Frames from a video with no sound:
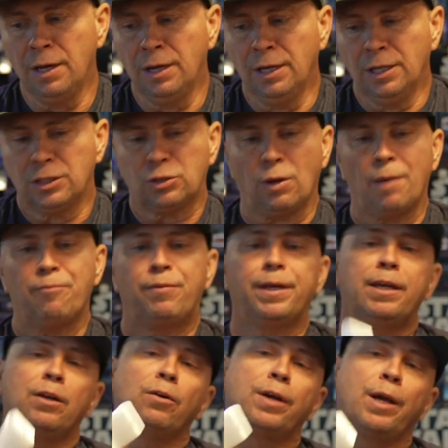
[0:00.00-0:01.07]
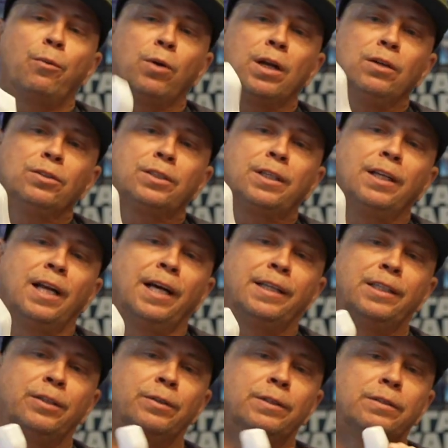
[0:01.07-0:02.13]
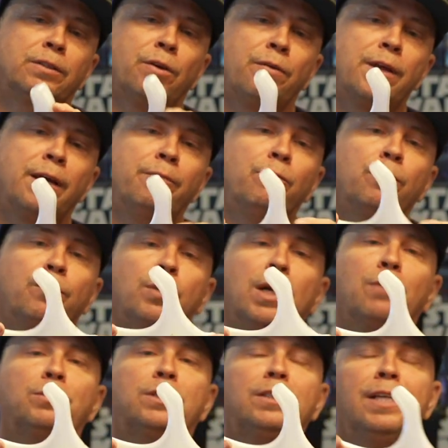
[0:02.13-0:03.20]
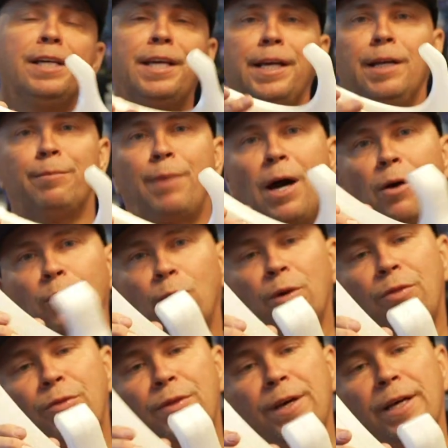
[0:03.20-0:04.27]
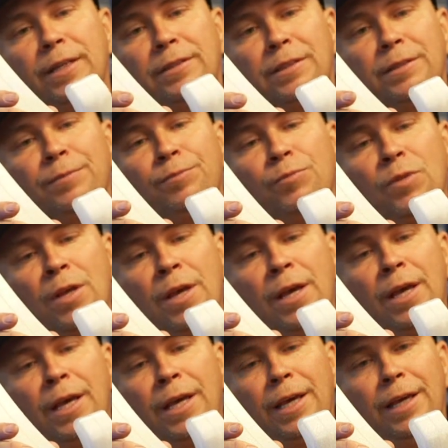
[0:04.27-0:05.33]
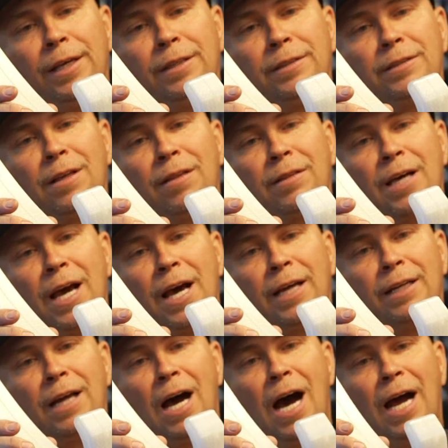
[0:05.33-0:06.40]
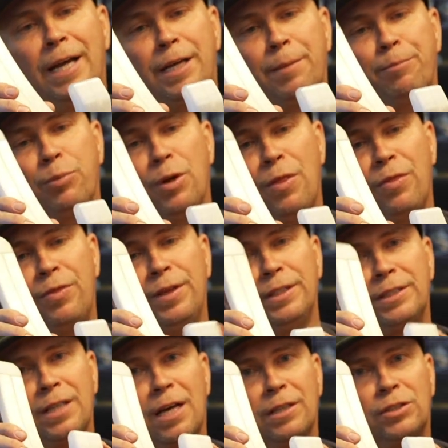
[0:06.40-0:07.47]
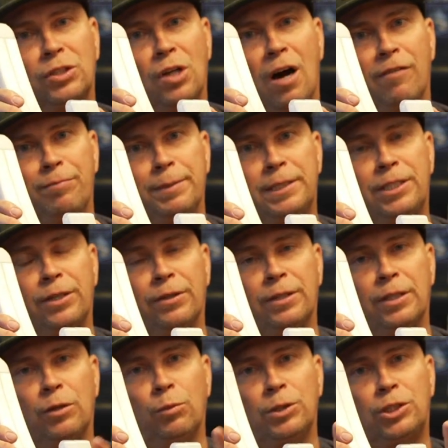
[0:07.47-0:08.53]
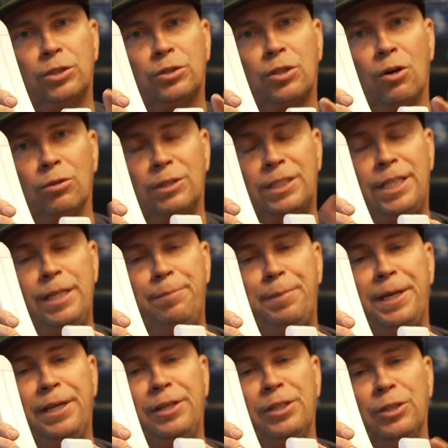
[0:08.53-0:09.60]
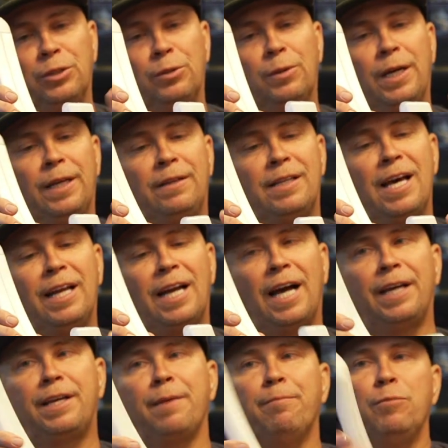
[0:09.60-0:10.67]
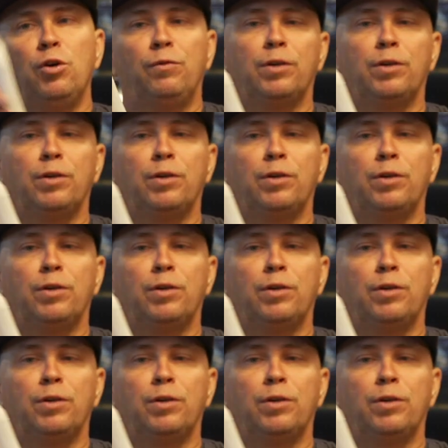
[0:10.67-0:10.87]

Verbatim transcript: So I'm thinking, okay, what else can I do? And so then what I was thinking about with this is that I could print this out of soft material, which is called TPU, and then I could move it